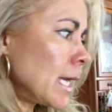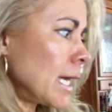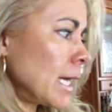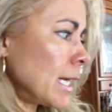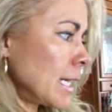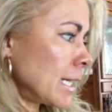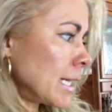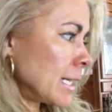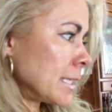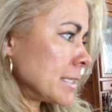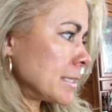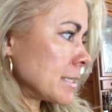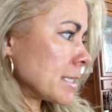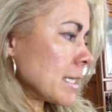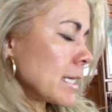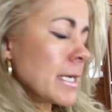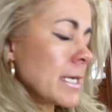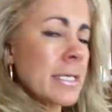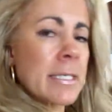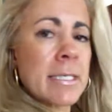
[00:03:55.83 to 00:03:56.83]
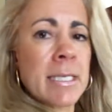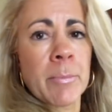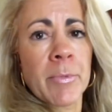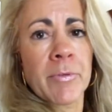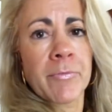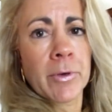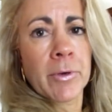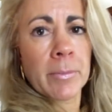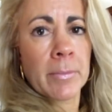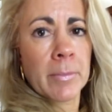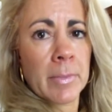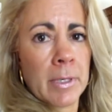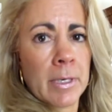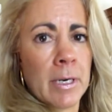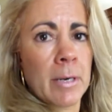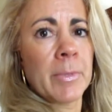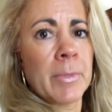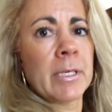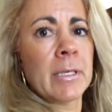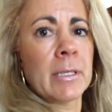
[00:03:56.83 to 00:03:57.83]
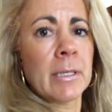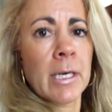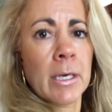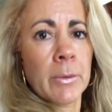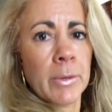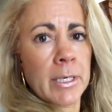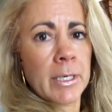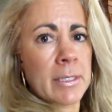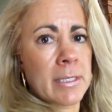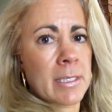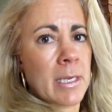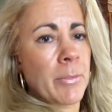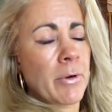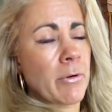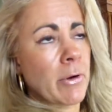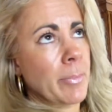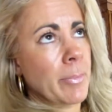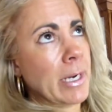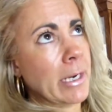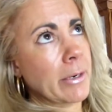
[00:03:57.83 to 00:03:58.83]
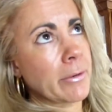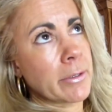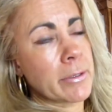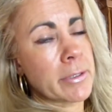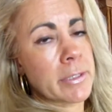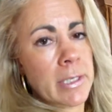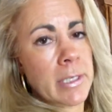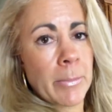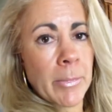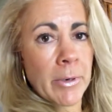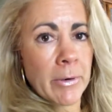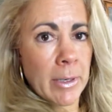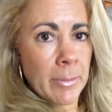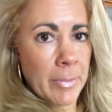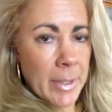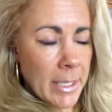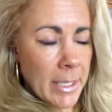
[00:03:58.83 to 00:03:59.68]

And some of them come in a liquid, some are a powder, some are a